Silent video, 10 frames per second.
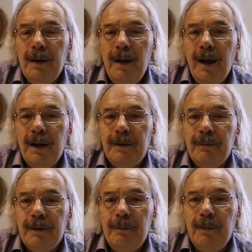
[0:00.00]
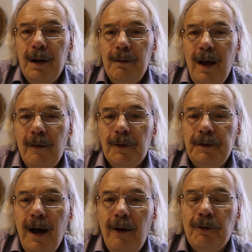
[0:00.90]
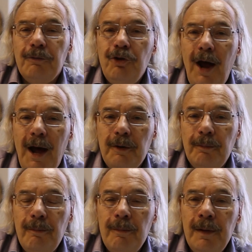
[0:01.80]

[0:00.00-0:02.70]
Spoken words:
and the town of Chatham